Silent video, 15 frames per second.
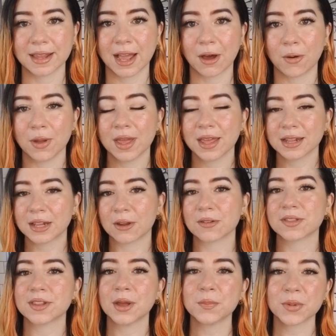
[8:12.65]
Now,
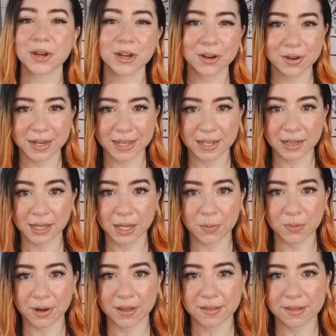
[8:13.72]
there's some Mercury in
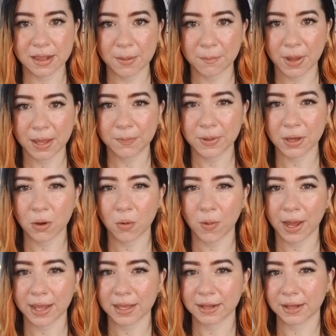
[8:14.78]
Libras that might be
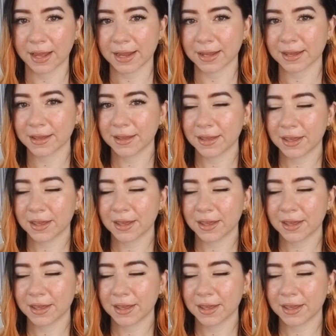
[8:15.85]
quite like,